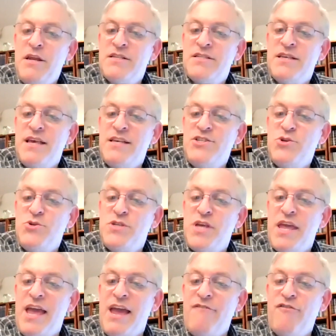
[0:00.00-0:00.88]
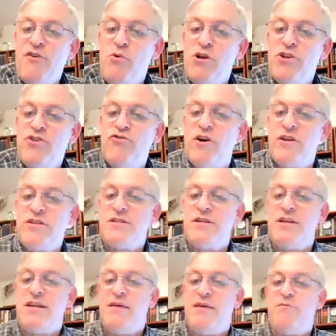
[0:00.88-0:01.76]
Bina says, you say everyone
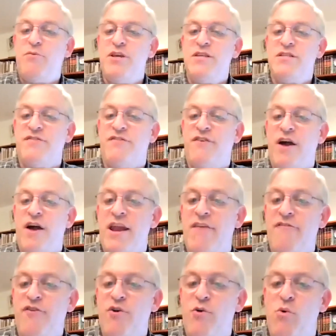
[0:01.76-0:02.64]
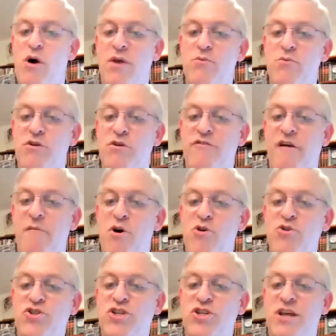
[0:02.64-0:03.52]
trusted them. Please define everyone. Would
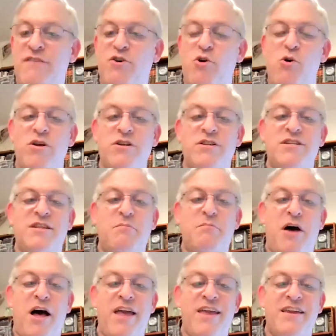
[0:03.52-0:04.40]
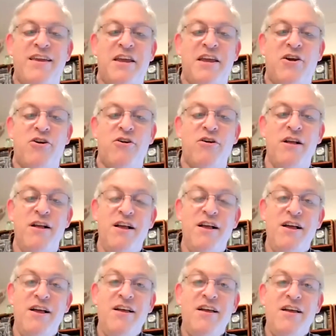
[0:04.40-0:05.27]
Ramosha have gone to the pioneer?
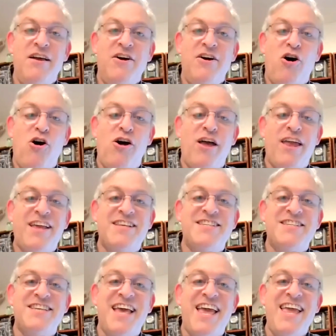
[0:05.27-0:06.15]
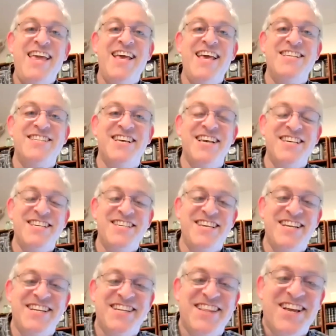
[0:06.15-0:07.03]
All I can say is
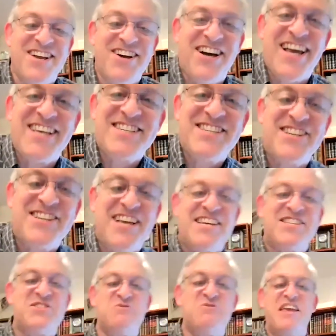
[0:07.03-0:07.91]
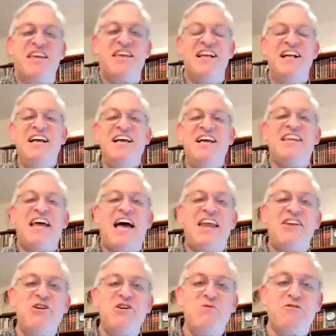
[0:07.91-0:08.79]
listen to the class last week.
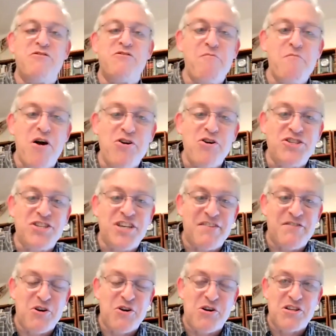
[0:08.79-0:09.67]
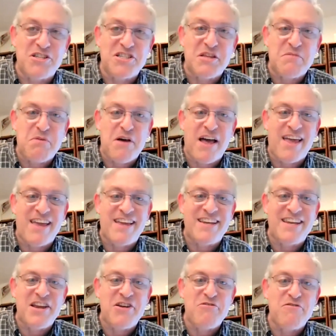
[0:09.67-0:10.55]
Not only would Ramosha have gone to the
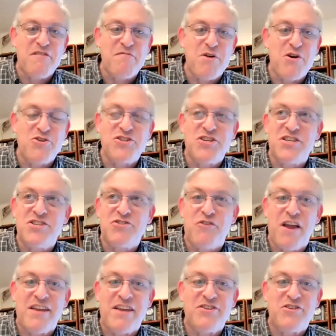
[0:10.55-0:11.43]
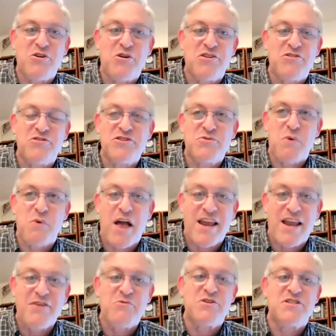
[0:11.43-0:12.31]
pioneer, Ramosha's granddaughter's
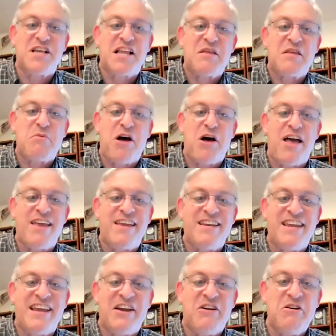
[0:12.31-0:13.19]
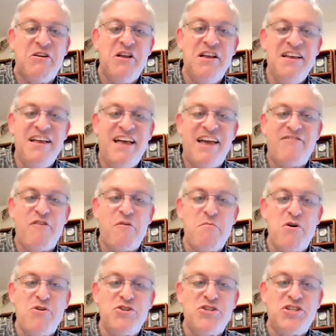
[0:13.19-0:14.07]
wedding was at the pioneer. And
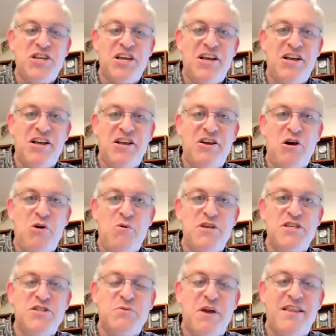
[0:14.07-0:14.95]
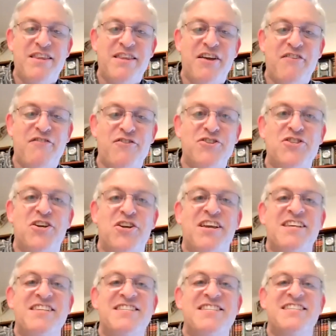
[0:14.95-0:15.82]
Ramosha always went there for
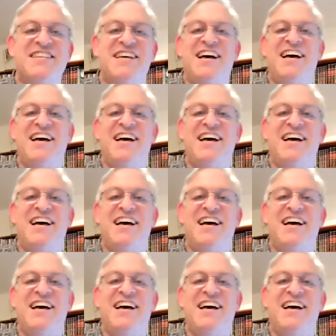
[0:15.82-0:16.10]
sukkahs.